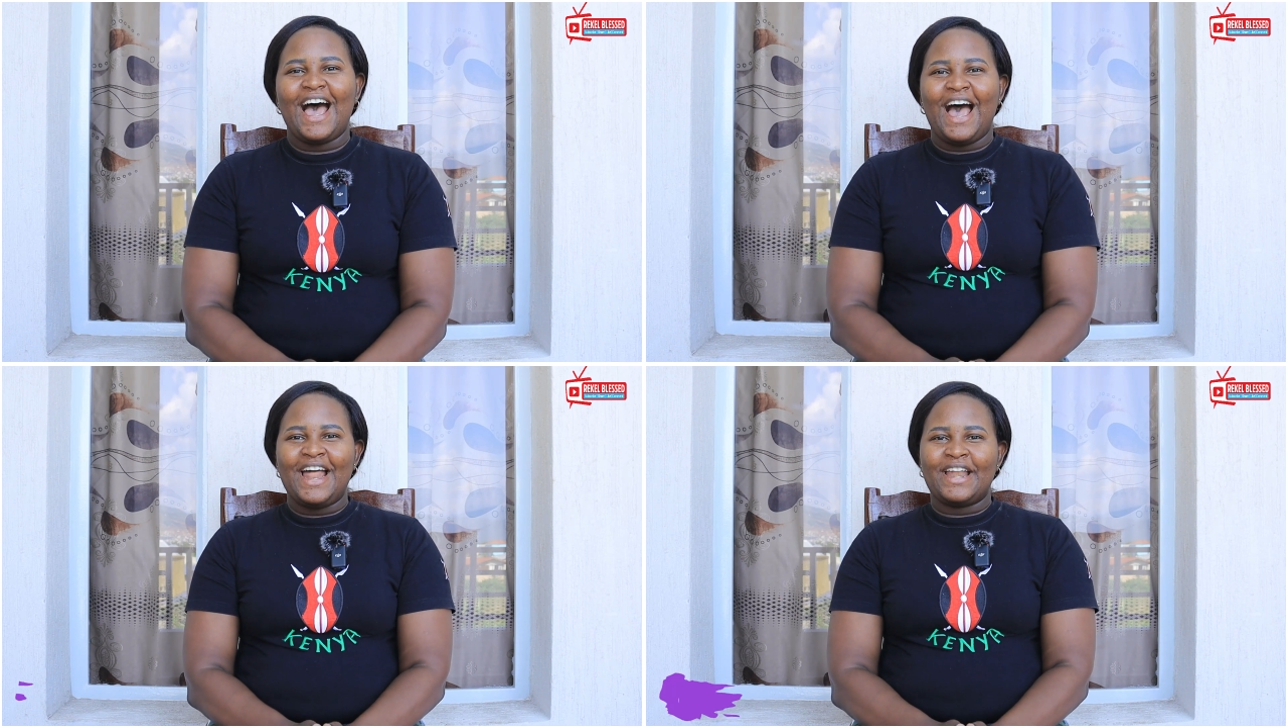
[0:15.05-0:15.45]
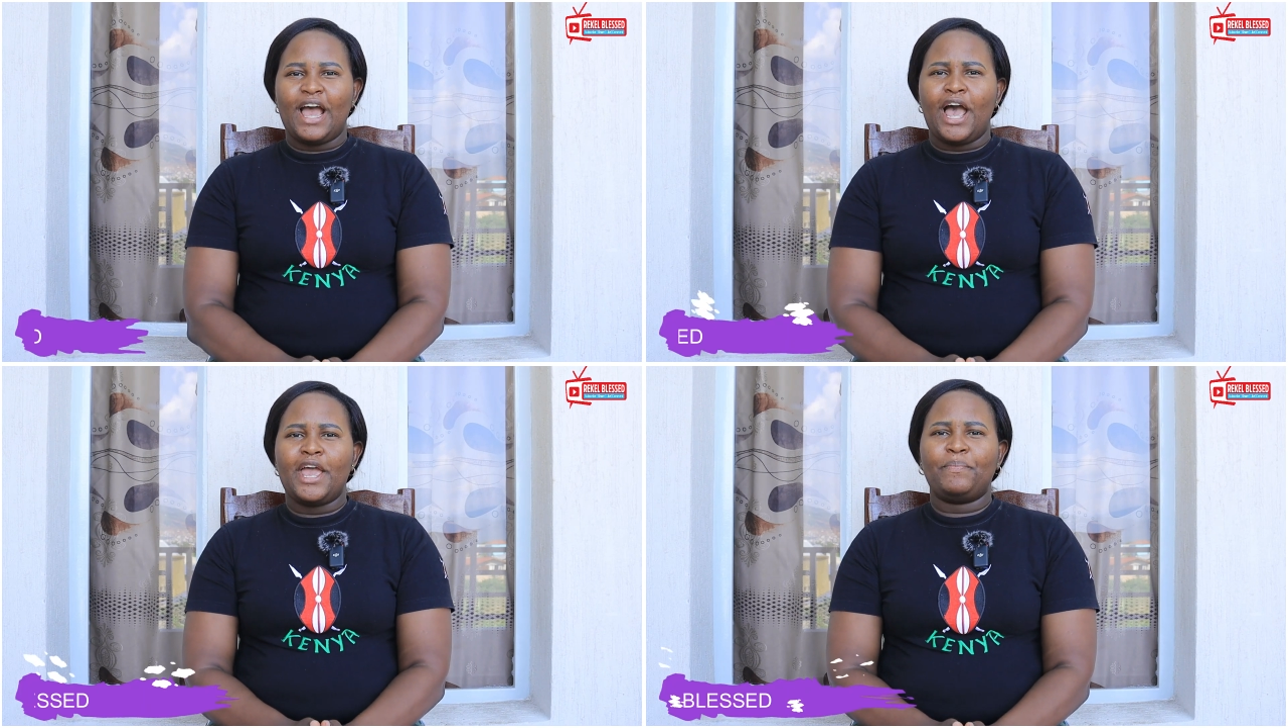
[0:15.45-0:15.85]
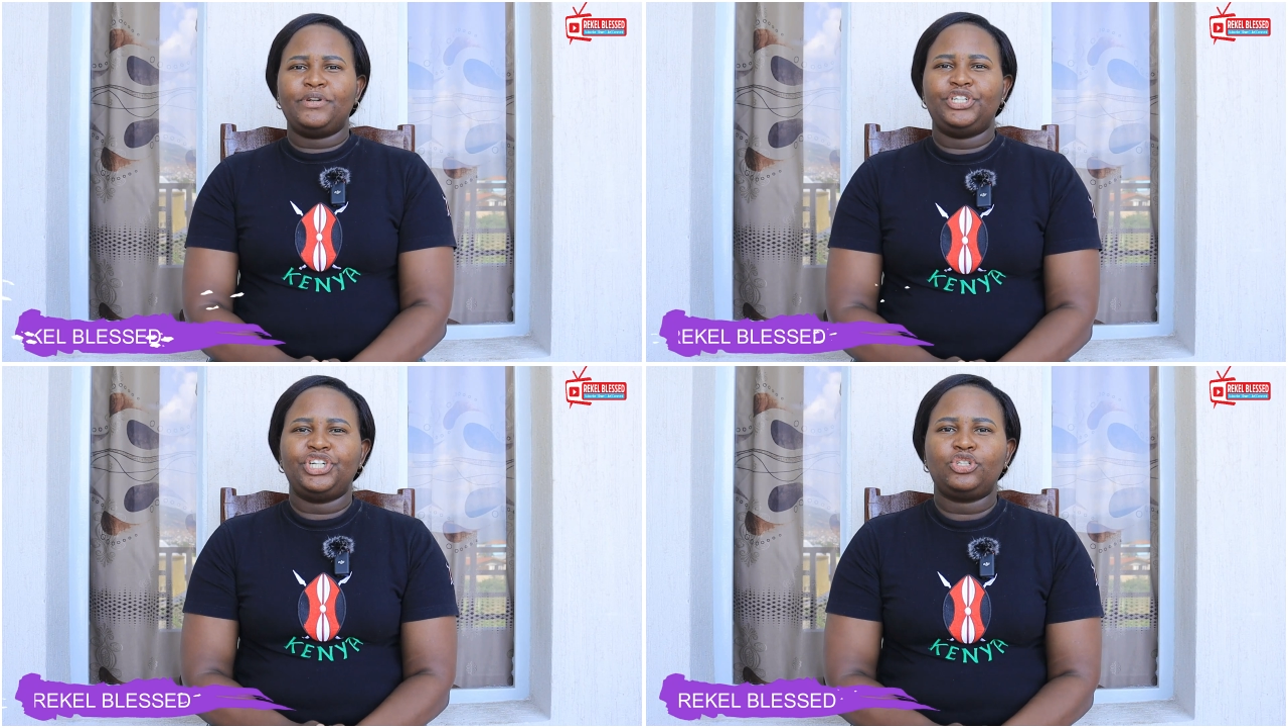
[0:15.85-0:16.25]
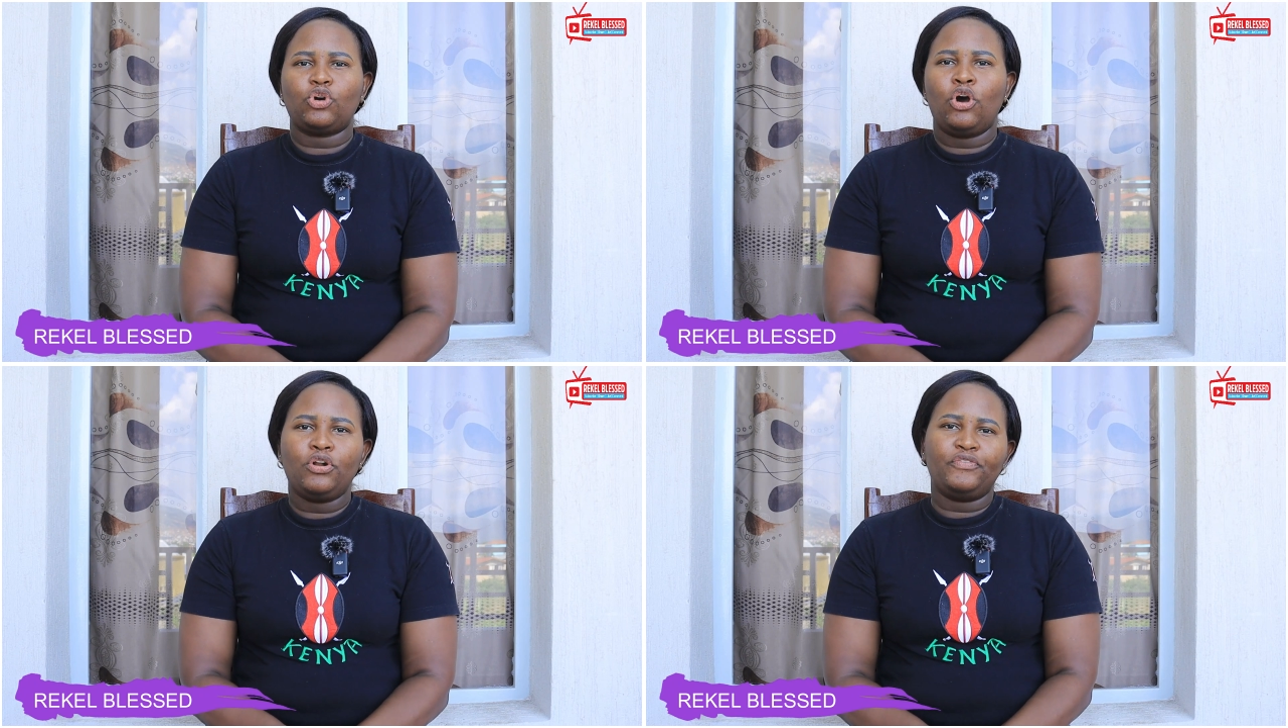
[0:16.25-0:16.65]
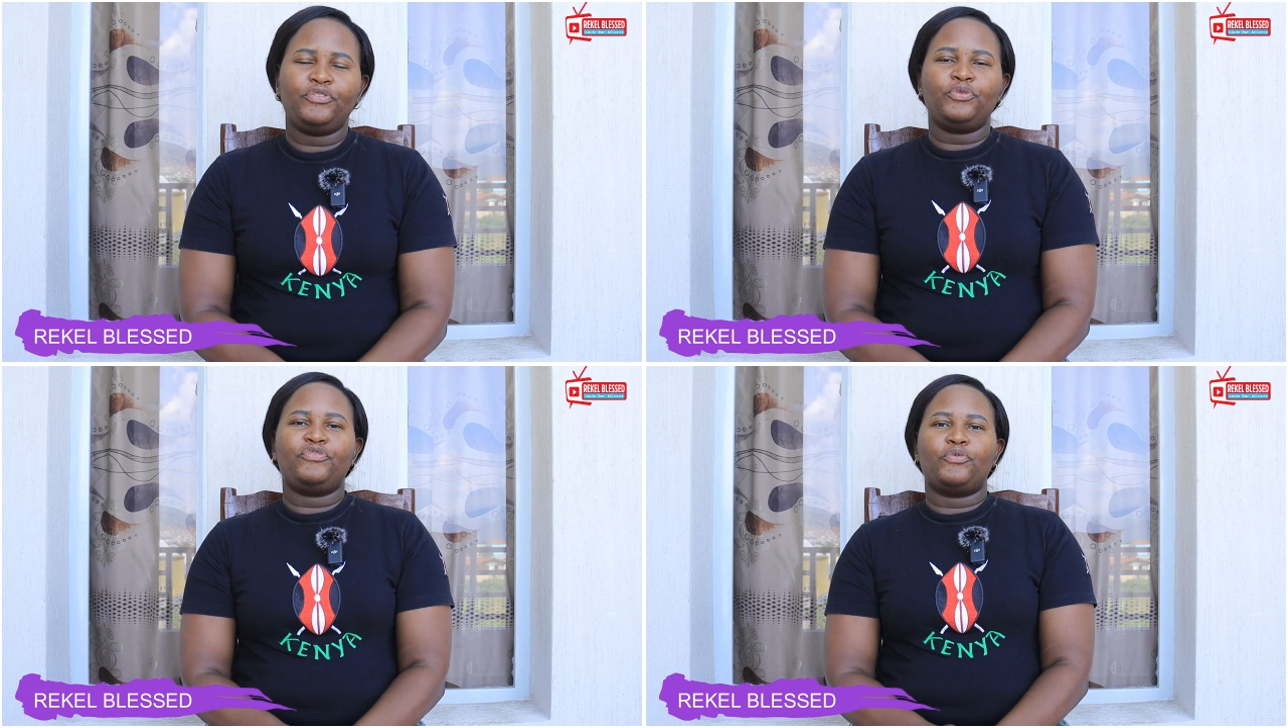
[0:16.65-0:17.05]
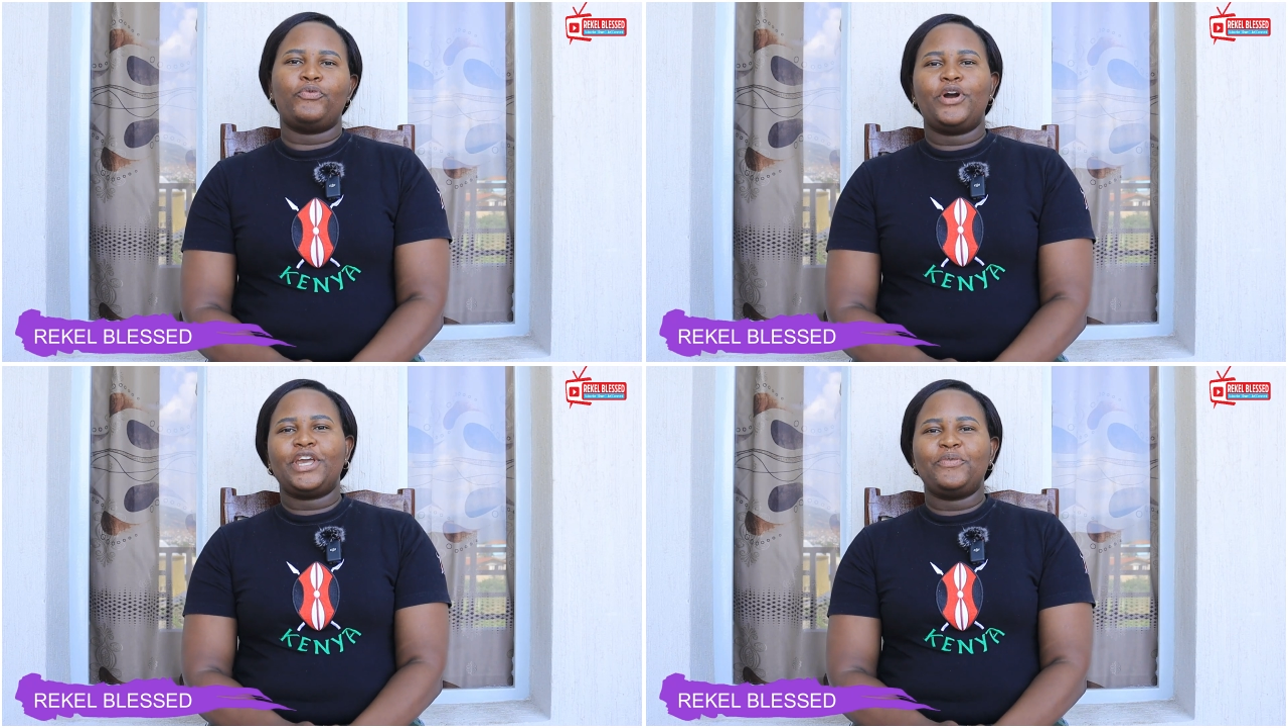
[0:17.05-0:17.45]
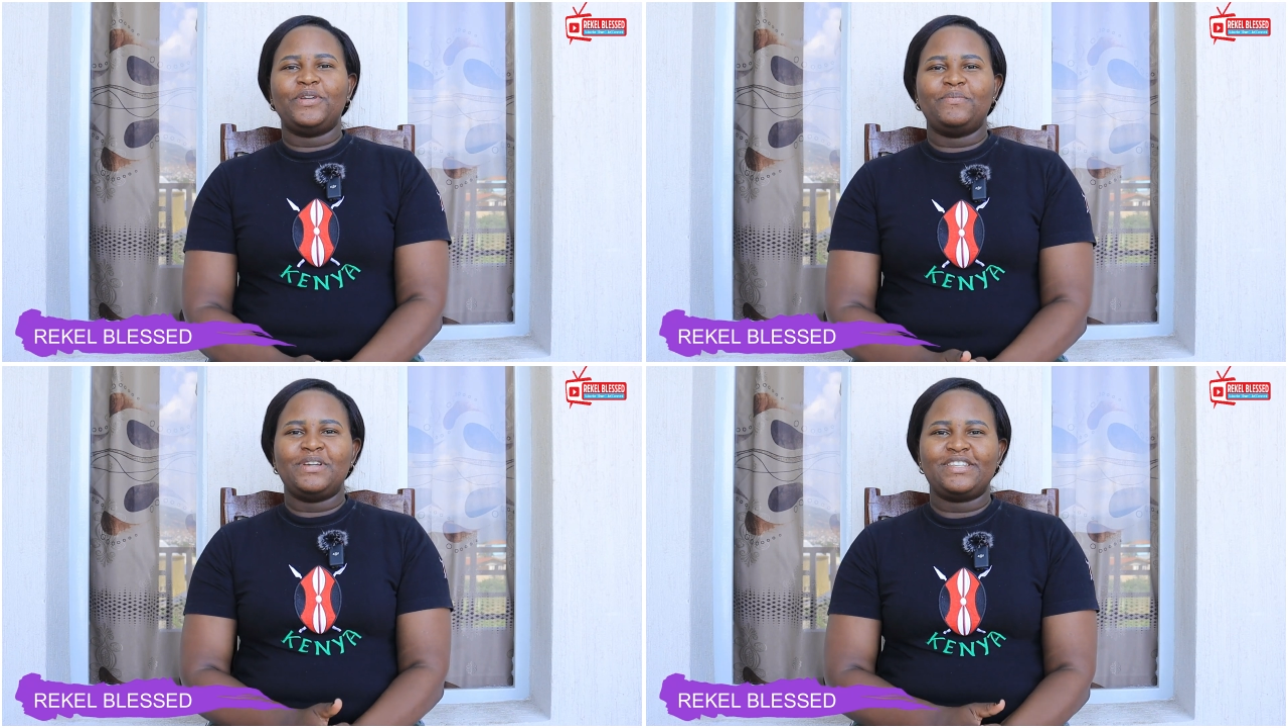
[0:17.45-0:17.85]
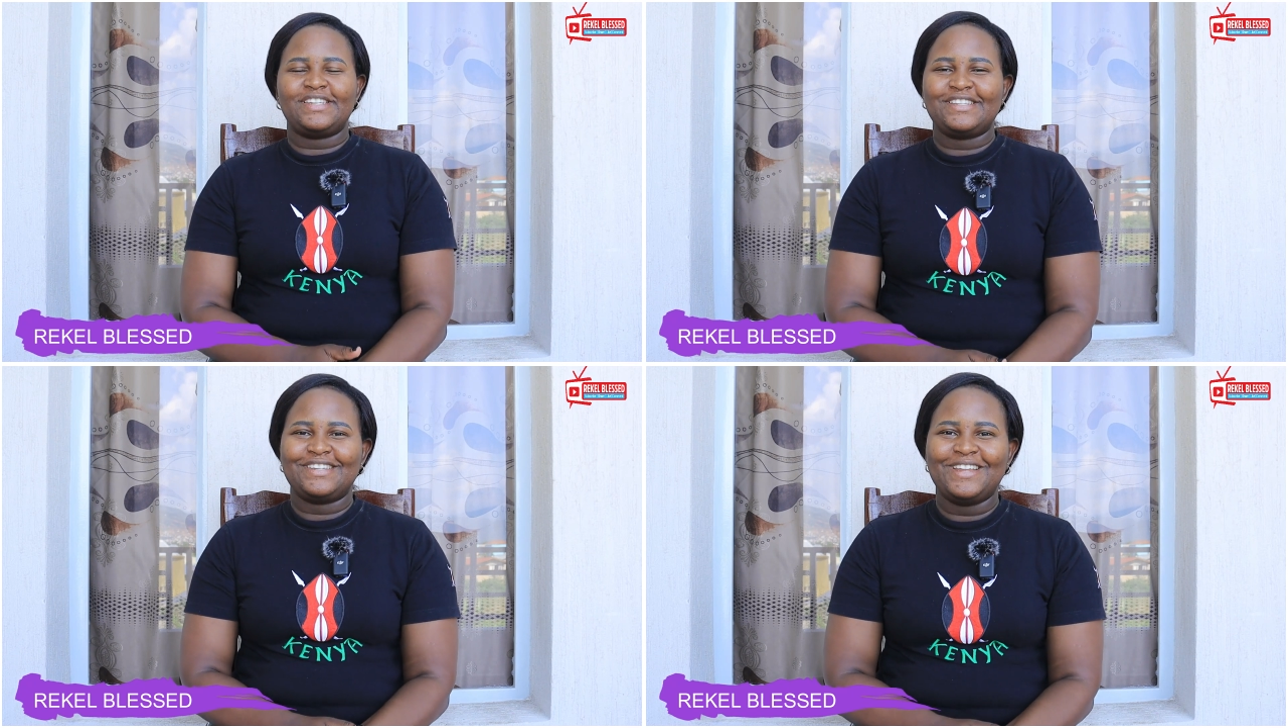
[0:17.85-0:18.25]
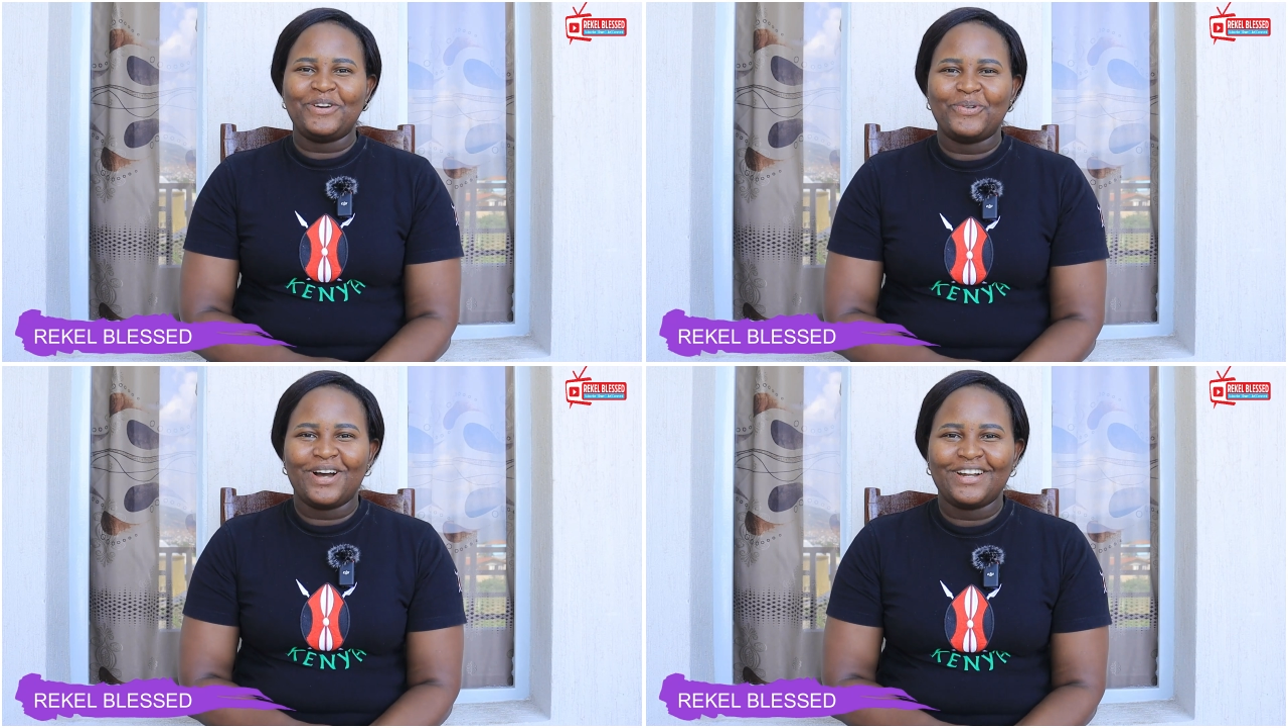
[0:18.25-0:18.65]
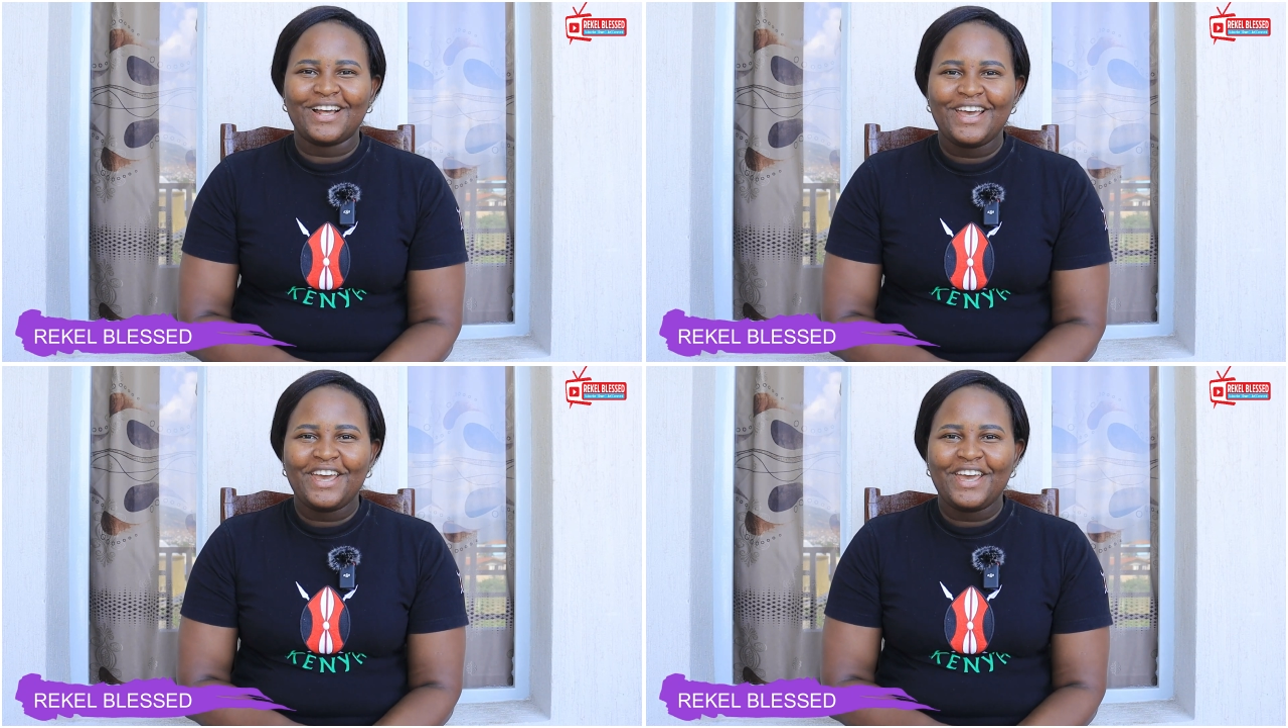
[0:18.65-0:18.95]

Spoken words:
and I appreciate all of you for working with me since day one.